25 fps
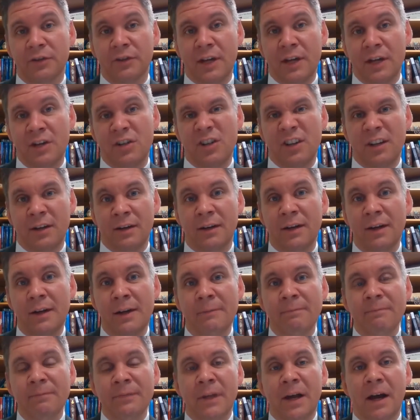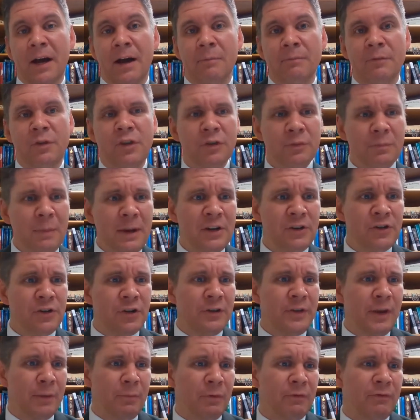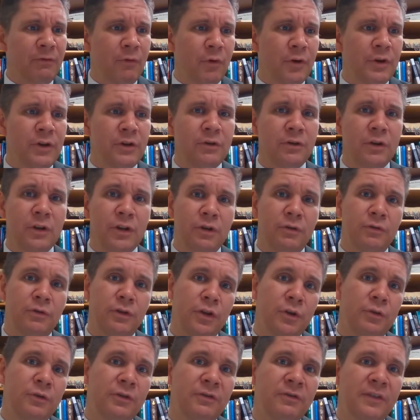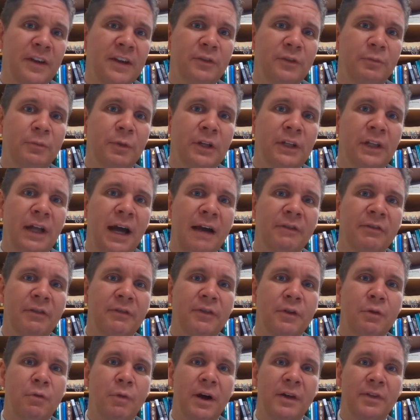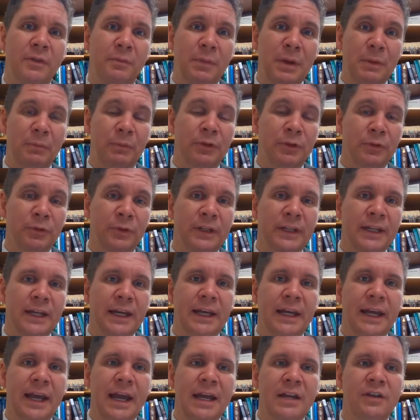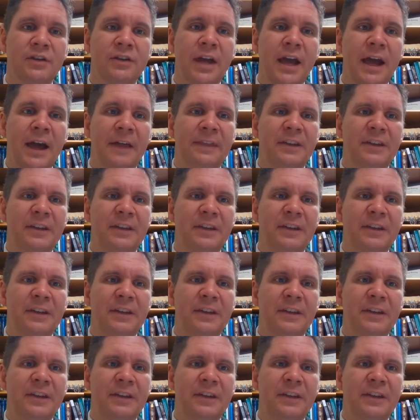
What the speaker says: session. Just make sure that before you use a Facebook Live, if you want people to really engage,